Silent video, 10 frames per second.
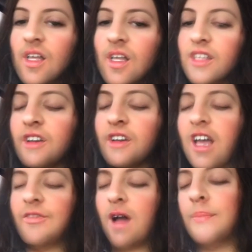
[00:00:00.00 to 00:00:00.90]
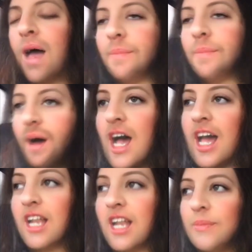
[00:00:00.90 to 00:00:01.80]
You can rub my
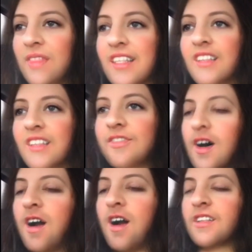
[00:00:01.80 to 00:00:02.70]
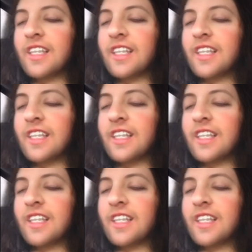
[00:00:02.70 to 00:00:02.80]
butt, but that's as far as it